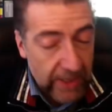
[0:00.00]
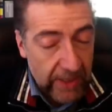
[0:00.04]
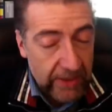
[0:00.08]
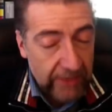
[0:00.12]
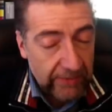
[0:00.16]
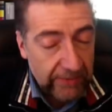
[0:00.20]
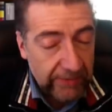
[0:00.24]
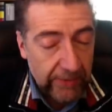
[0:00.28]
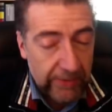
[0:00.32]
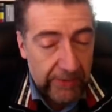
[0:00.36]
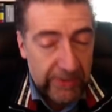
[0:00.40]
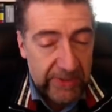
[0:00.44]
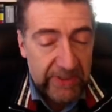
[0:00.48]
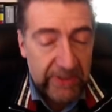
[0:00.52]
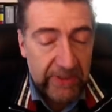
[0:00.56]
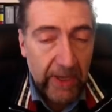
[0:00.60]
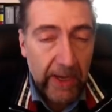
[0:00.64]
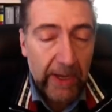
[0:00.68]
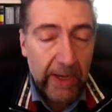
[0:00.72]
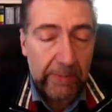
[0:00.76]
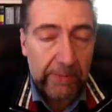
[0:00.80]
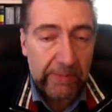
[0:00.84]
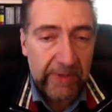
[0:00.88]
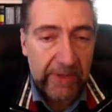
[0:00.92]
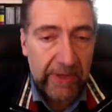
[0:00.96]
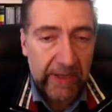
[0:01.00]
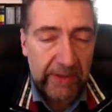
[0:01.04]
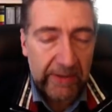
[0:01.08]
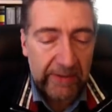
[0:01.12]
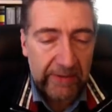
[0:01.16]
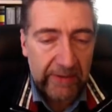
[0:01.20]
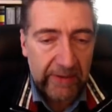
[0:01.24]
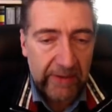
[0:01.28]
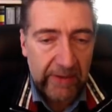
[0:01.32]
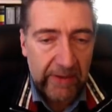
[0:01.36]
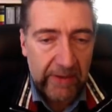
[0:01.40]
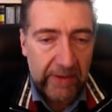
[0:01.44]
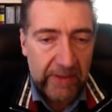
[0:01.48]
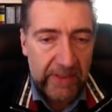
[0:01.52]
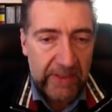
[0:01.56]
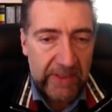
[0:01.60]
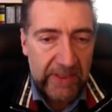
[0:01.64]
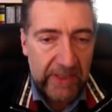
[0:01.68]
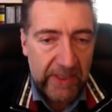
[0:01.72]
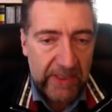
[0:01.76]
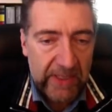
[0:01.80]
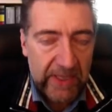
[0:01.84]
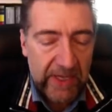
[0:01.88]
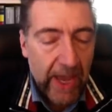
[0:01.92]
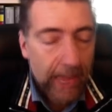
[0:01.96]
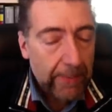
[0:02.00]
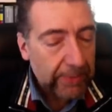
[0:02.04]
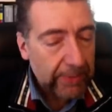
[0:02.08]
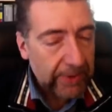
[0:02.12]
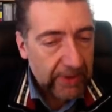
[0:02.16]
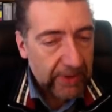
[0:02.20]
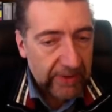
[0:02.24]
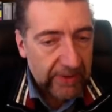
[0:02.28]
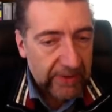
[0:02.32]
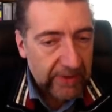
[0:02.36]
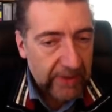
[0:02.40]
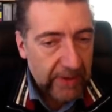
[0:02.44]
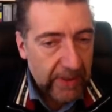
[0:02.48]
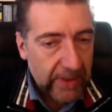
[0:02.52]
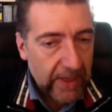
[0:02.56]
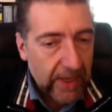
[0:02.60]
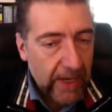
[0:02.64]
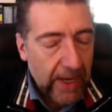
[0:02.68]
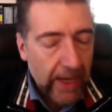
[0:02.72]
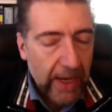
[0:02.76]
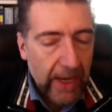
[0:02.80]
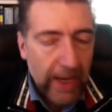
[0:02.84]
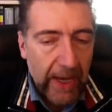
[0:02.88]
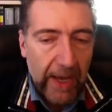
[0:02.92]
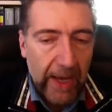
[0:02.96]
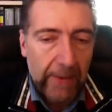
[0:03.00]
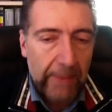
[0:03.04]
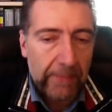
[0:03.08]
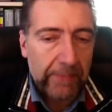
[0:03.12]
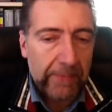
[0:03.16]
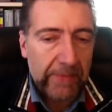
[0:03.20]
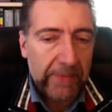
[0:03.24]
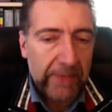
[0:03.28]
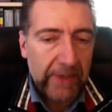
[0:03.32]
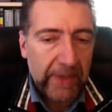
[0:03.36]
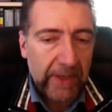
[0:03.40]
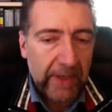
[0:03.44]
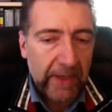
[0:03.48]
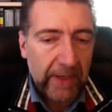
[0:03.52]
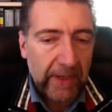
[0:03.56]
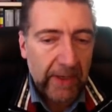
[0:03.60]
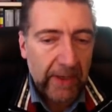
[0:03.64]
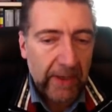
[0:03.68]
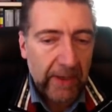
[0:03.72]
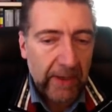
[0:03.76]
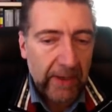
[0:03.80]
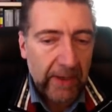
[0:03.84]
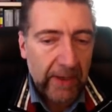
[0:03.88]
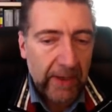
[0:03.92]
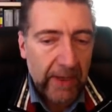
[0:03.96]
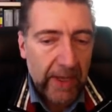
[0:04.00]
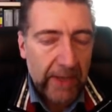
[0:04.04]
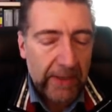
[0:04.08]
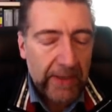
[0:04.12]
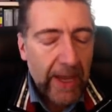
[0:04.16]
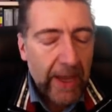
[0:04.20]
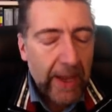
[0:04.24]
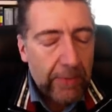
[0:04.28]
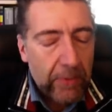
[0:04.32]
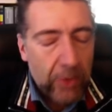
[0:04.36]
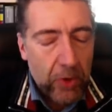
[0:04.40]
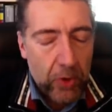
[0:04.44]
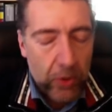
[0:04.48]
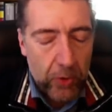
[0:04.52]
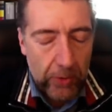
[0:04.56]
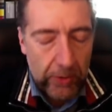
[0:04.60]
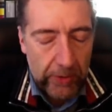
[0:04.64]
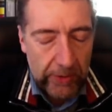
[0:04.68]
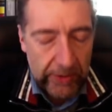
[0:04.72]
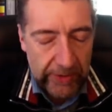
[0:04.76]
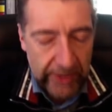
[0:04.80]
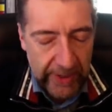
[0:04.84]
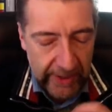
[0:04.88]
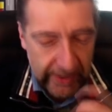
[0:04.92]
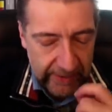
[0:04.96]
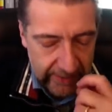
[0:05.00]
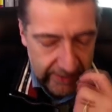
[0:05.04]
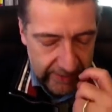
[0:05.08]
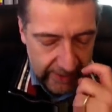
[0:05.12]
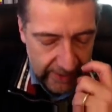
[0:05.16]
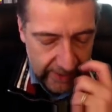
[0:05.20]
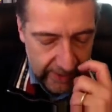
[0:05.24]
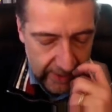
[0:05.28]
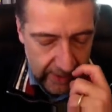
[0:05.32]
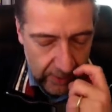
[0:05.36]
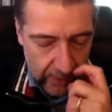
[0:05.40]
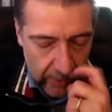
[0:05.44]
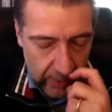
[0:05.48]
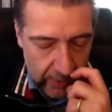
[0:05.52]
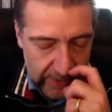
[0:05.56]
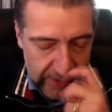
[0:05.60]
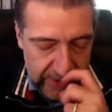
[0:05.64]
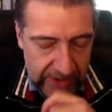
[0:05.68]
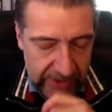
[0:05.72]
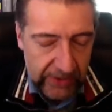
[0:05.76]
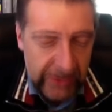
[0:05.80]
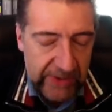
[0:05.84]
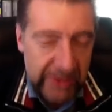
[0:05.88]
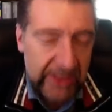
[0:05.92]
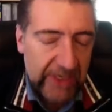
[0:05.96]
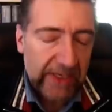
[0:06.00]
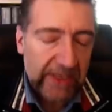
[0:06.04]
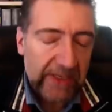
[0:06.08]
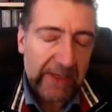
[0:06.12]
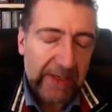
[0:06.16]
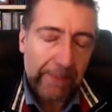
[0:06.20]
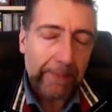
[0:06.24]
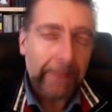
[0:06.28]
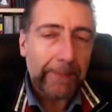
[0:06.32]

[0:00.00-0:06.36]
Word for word: the first time that this has happened. And I'm sure that we will succeed.